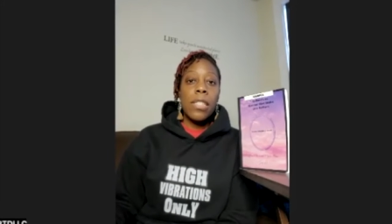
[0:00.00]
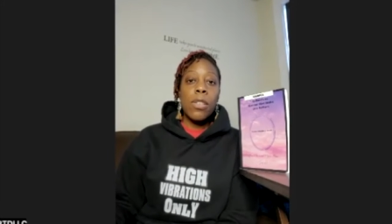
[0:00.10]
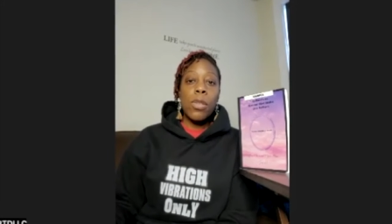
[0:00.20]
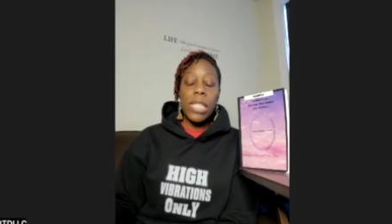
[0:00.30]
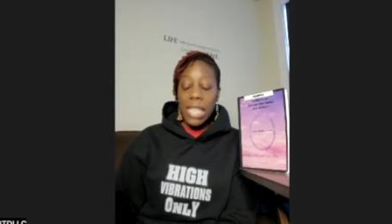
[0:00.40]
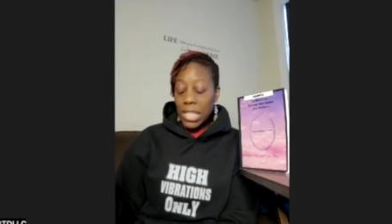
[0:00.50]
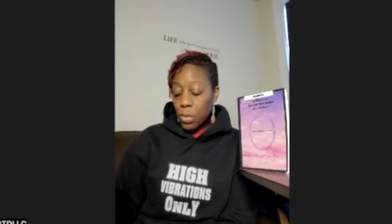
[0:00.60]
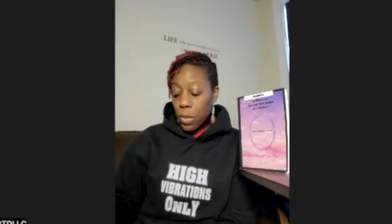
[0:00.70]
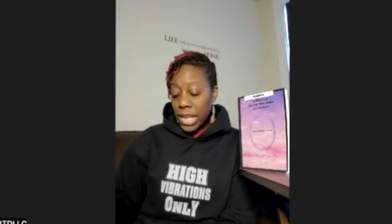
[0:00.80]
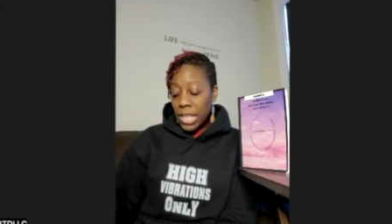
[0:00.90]
So mm. it,
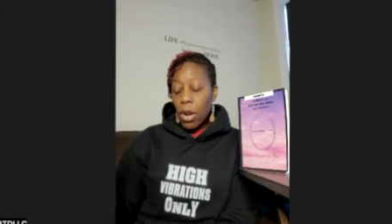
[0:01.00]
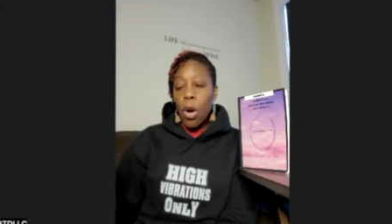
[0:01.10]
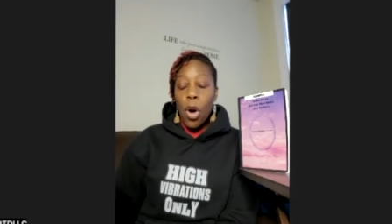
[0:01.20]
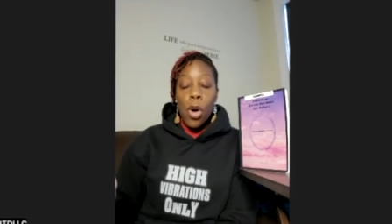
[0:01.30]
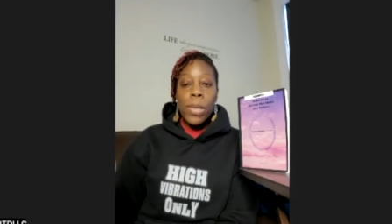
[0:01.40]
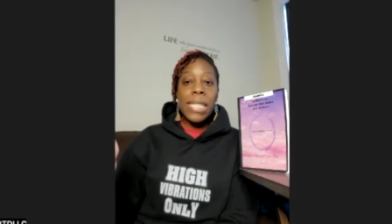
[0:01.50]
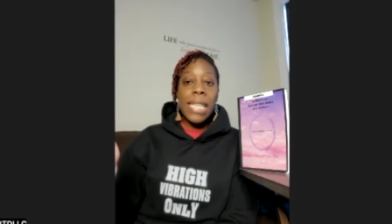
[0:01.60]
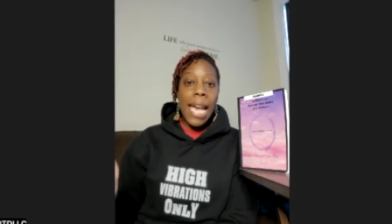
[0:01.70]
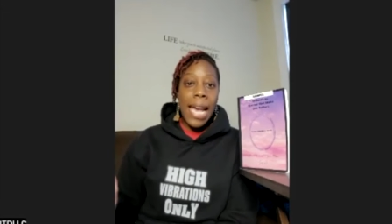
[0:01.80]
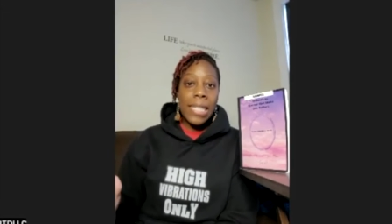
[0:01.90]
that's why it
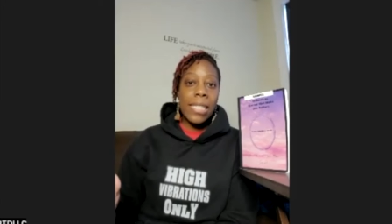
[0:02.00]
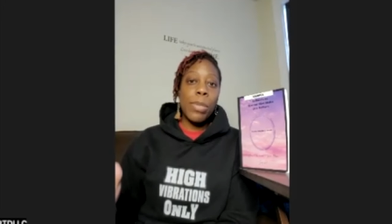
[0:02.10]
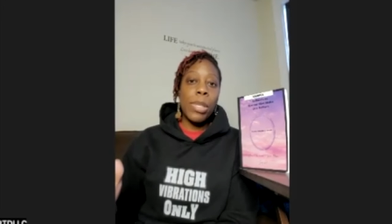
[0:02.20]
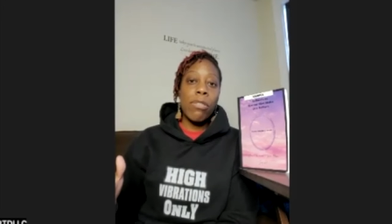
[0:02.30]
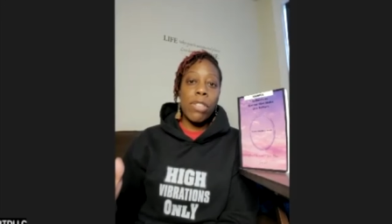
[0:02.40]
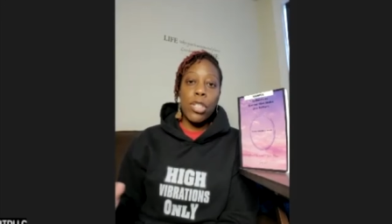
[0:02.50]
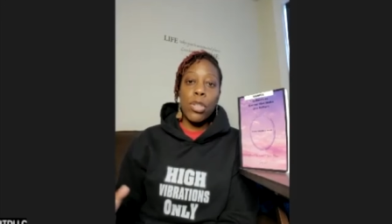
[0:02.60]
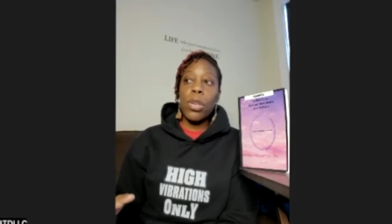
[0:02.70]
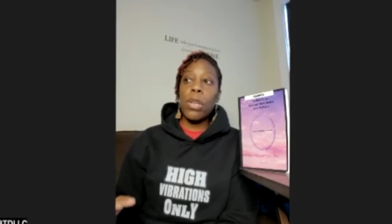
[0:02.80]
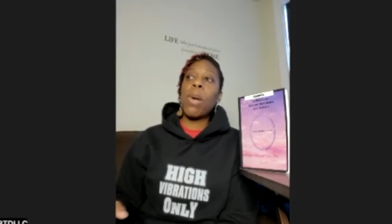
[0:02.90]
always had to be
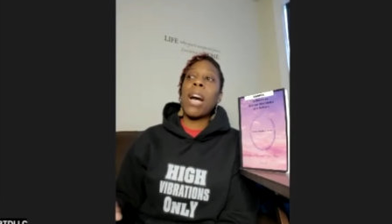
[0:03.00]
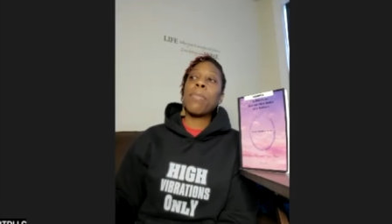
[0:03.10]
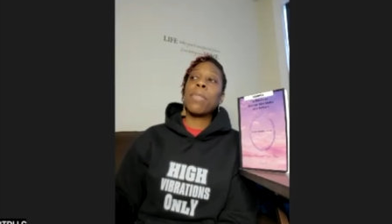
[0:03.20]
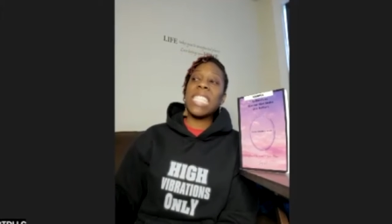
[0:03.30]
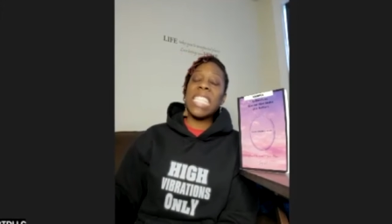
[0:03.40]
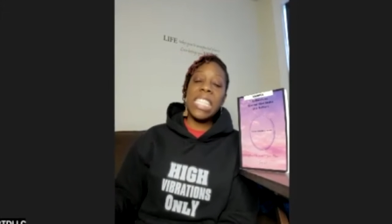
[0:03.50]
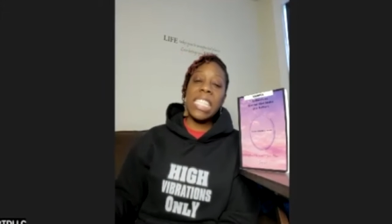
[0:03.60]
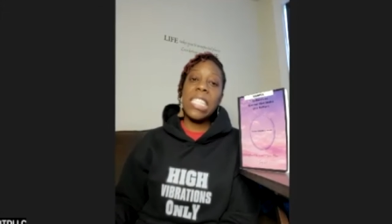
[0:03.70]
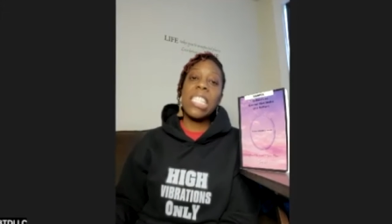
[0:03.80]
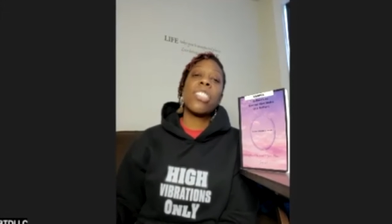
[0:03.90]
original and why it was
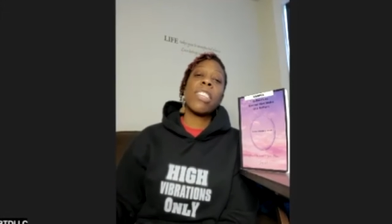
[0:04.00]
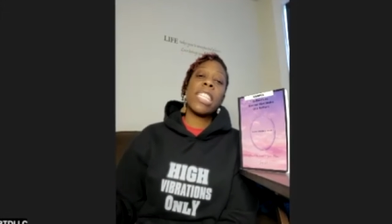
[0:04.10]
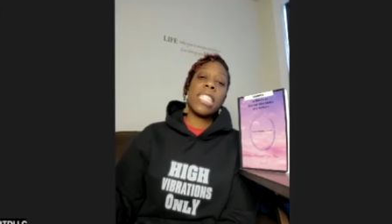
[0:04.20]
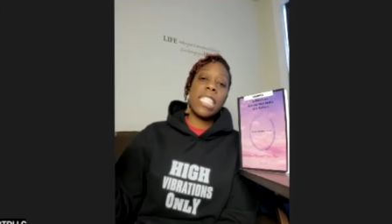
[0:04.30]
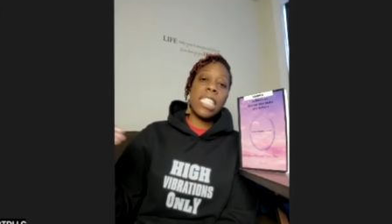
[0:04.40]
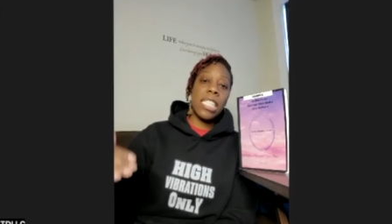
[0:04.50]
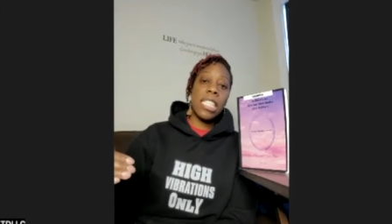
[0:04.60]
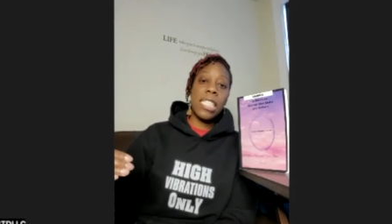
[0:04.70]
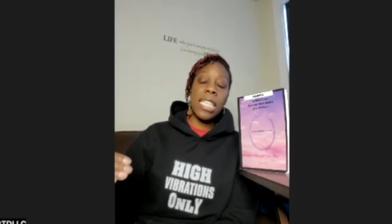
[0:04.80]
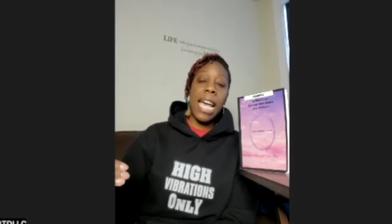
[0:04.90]
easy to
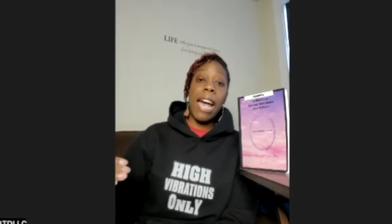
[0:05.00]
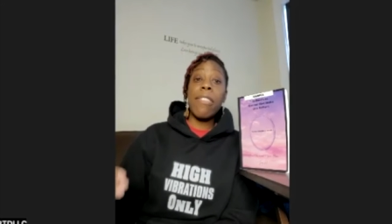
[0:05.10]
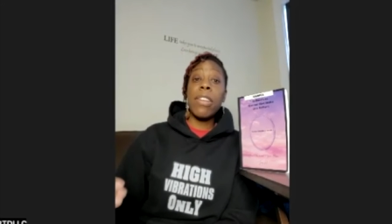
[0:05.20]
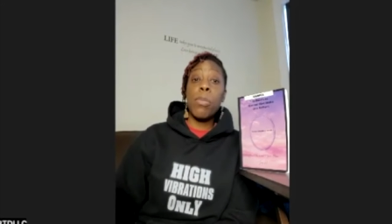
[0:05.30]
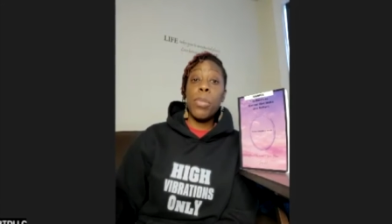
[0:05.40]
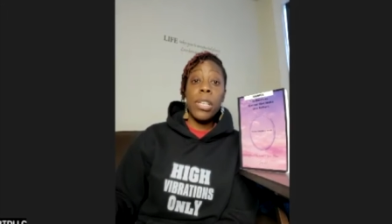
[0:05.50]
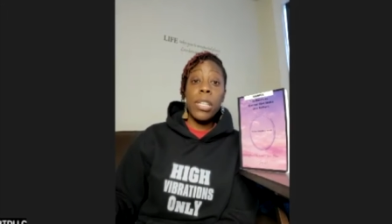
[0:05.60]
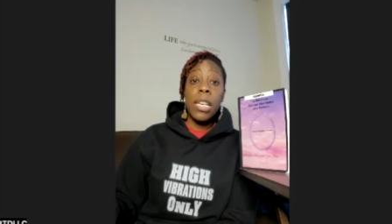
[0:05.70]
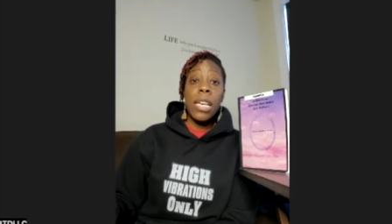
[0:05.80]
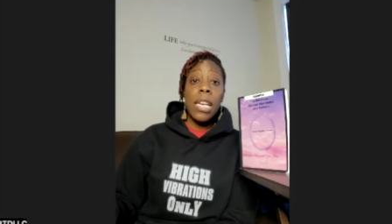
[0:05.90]
transition into having a
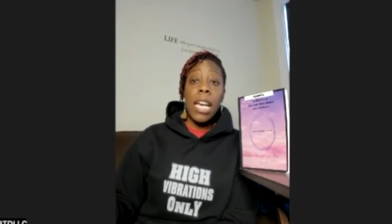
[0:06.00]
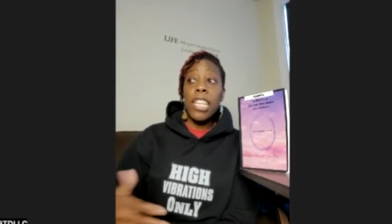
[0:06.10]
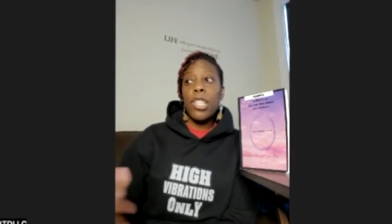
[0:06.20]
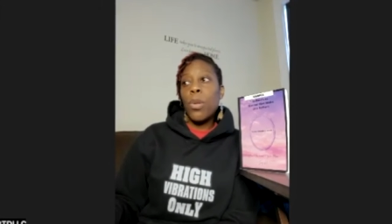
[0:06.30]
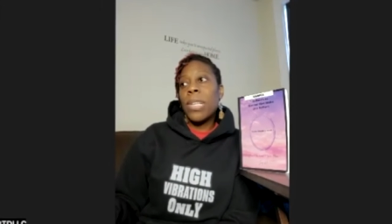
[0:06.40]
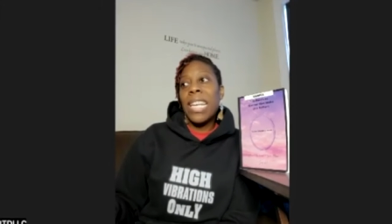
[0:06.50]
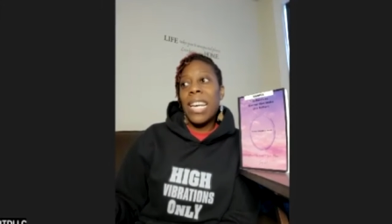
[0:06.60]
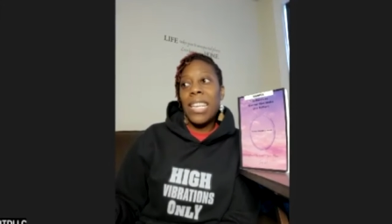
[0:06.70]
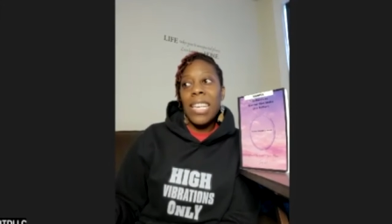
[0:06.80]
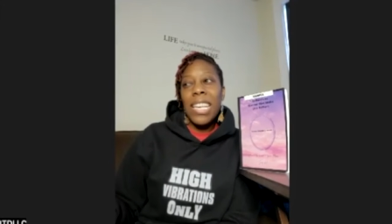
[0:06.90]
book and knowing that